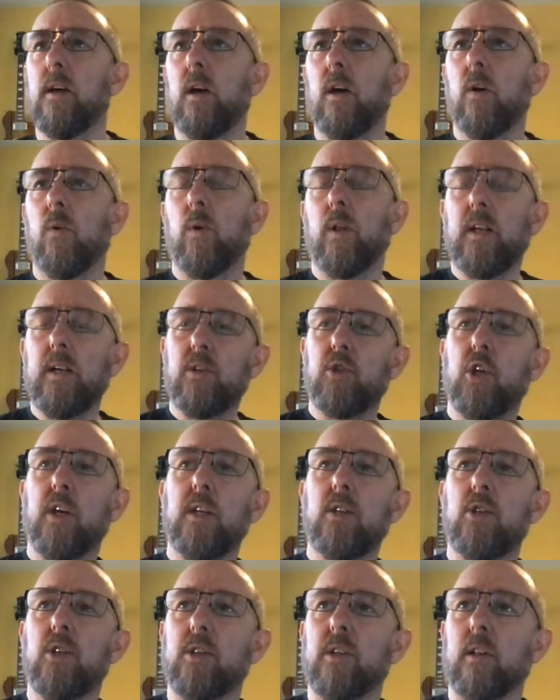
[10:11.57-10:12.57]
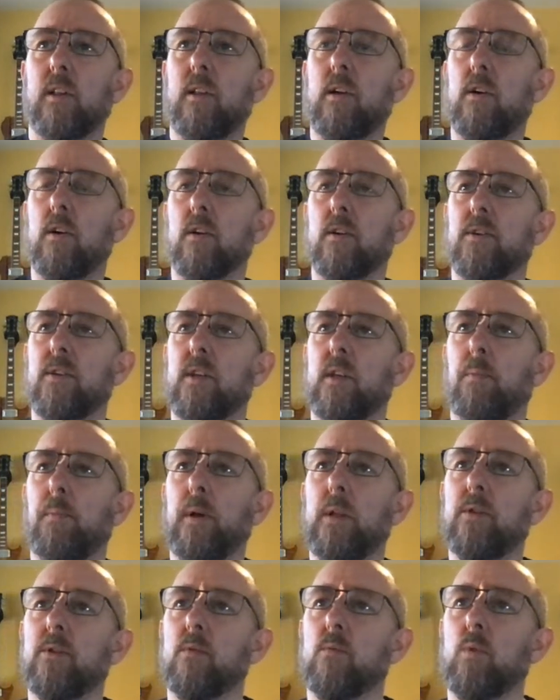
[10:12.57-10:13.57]
Well, that changes a lot because it
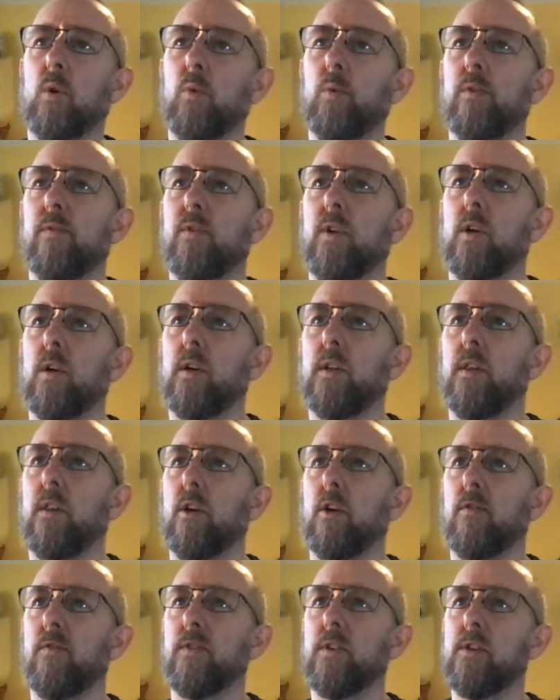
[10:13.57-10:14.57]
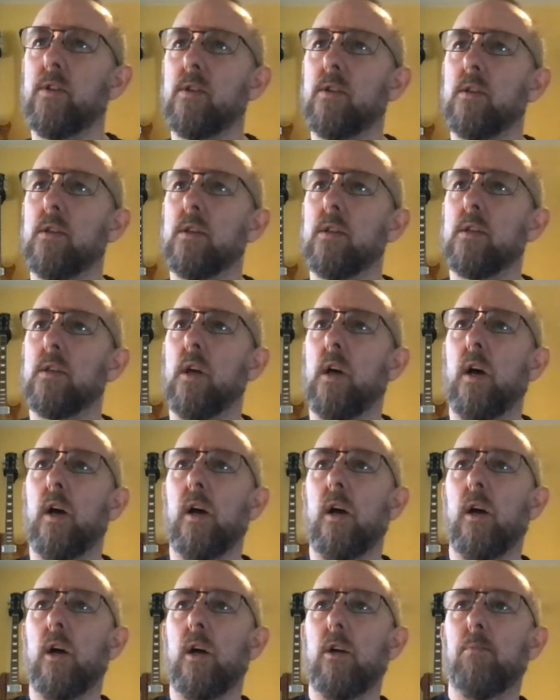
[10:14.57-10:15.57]
depends on what we've got in the office.
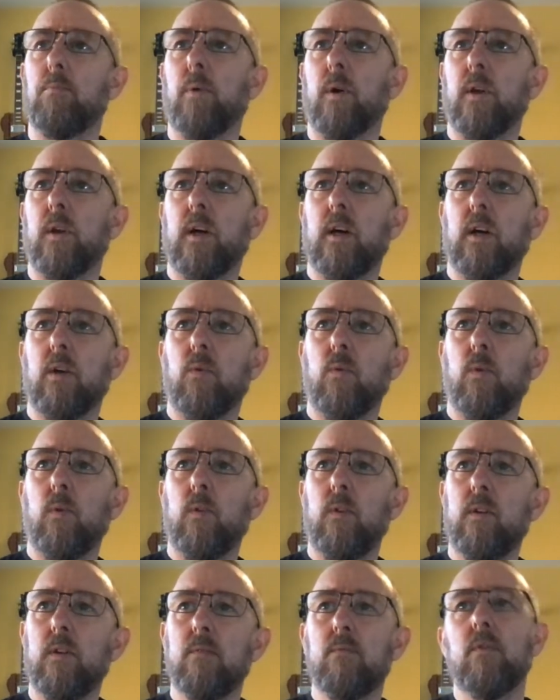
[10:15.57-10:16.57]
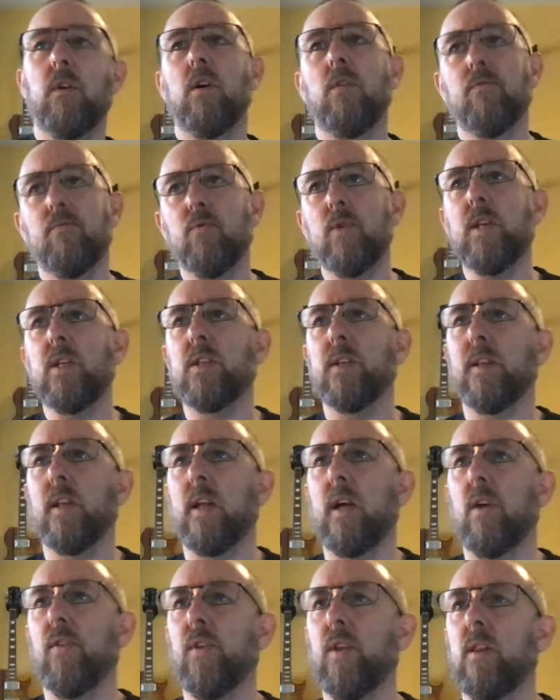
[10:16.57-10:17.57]
But recently,
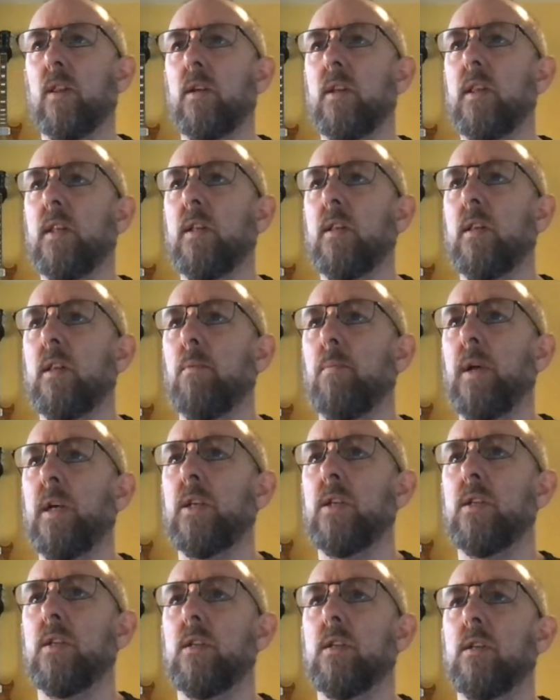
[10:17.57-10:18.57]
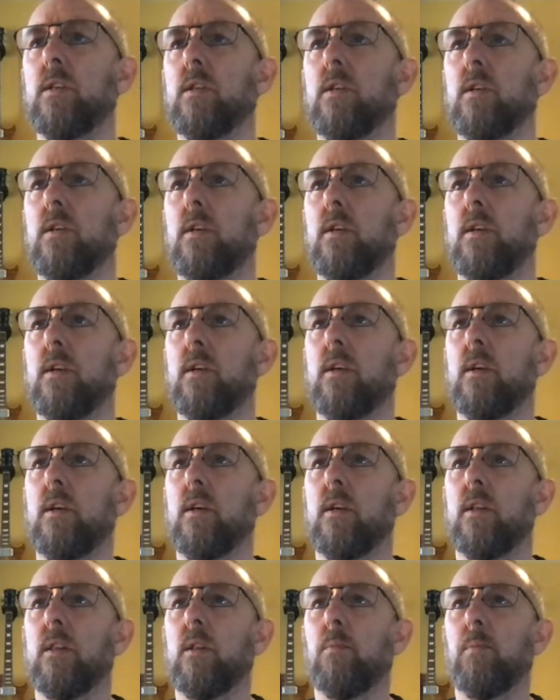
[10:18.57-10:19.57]
I think the best
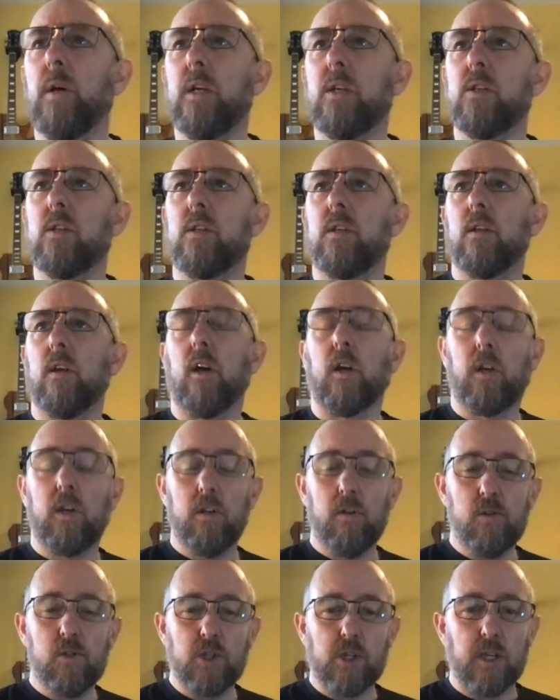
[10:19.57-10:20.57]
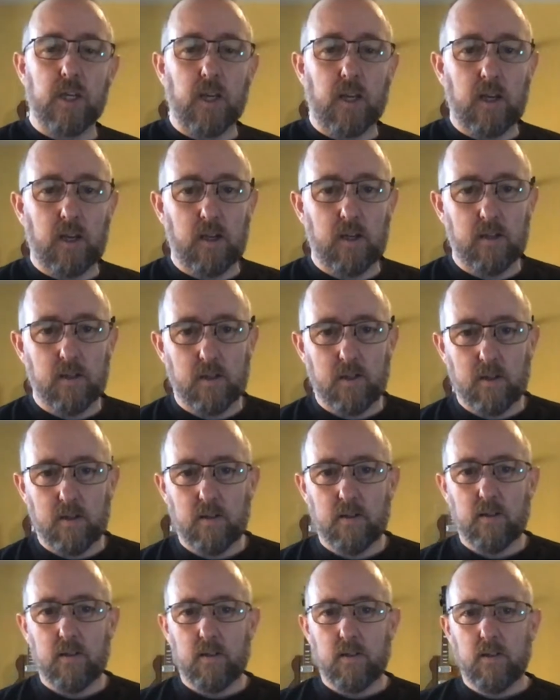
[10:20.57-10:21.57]
acoustic
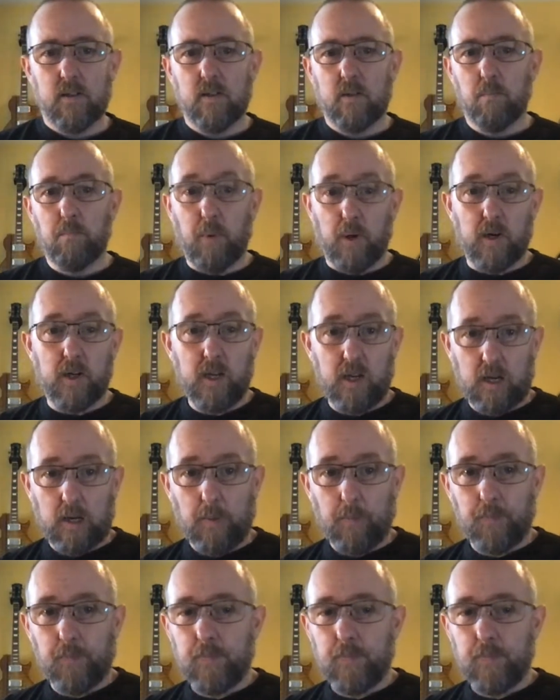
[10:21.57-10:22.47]
bike,